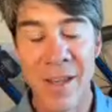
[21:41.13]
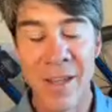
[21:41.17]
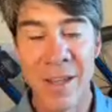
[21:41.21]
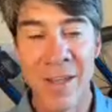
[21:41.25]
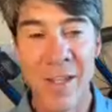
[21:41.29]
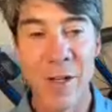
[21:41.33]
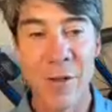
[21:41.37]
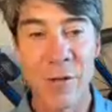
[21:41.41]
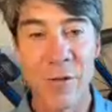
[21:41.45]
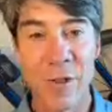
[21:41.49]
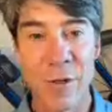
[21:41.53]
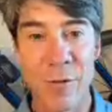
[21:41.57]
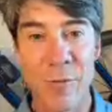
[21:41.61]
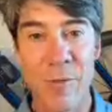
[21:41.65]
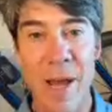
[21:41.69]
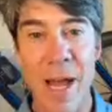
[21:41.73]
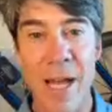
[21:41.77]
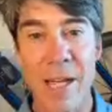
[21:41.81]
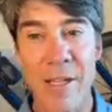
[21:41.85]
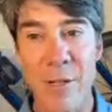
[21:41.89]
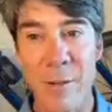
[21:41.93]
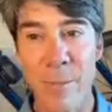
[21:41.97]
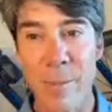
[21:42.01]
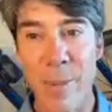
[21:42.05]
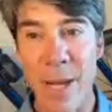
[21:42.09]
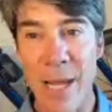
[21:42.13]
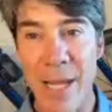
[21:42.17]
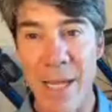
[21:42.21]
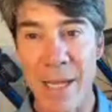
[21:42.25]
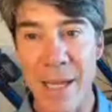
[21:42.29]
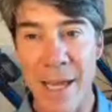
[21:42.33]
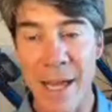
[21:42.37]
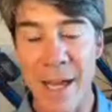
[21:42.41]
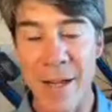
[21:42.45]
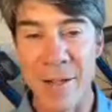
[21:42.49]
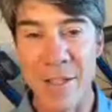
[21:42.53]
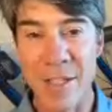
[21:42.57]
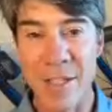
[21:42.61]
you know, to ride your
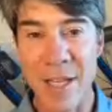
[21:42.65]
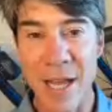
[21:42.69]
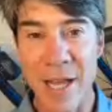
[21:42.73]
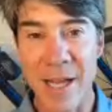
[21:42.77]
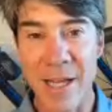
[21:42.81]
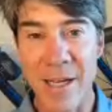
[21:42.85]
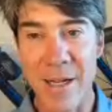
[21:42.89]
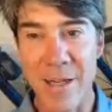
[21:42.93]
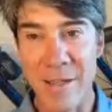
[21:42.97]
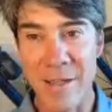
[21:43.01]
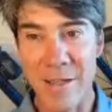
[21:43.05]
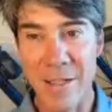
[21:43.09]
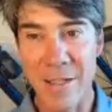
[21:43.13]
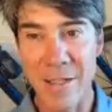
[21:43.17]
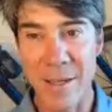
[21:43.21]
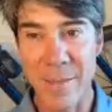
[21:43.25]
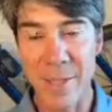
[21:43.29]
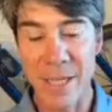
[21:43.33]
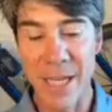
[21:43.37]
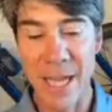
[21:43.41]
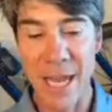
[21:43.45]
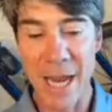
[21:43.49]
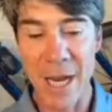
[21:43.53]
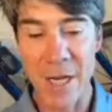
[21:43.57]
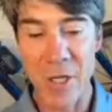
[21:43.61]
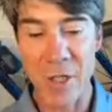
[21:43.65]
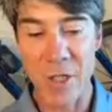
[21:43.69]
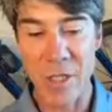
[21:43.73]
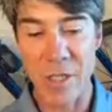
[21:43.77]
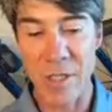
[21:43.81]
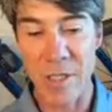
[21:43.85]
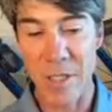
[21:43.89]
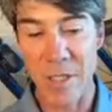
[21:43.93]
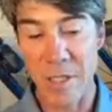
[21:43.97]
bike outside on some occasions.